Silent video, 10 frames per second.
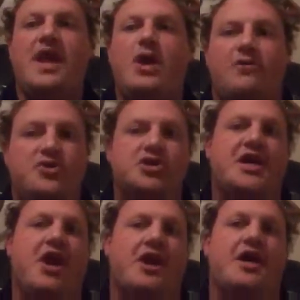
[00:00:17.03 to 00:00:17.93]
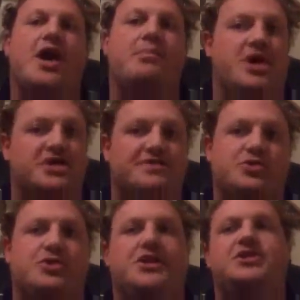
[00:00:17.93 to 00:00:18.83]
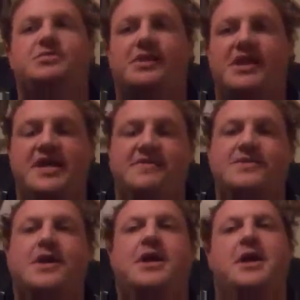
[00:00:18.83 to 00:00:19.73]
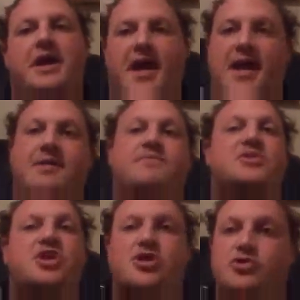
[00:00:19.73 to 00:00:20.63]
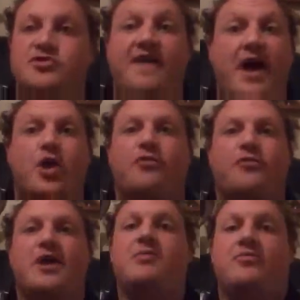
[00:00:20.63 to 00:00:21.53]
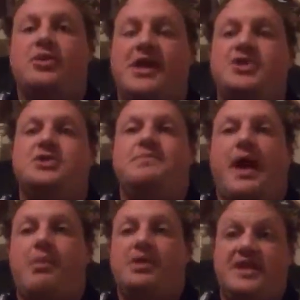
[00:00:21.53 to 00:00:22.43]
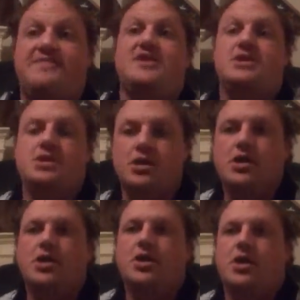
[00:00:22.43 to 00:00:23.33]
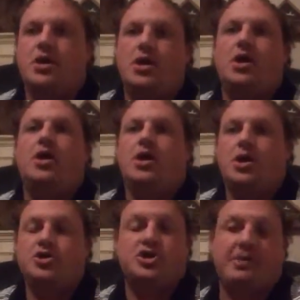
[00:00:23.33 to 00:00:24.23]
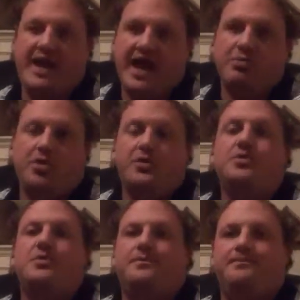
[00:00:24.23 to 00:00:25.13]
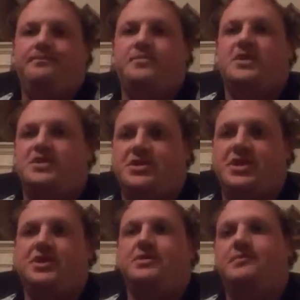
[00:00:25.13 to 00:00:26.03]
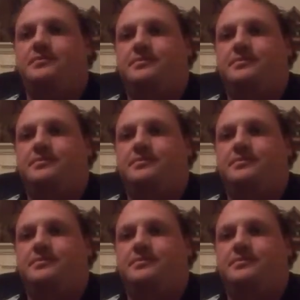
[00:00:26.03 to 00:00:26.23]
he refused to carry a gun because of his religious beliefs, and this country was founded on freedom of religion. I believe he should have been able to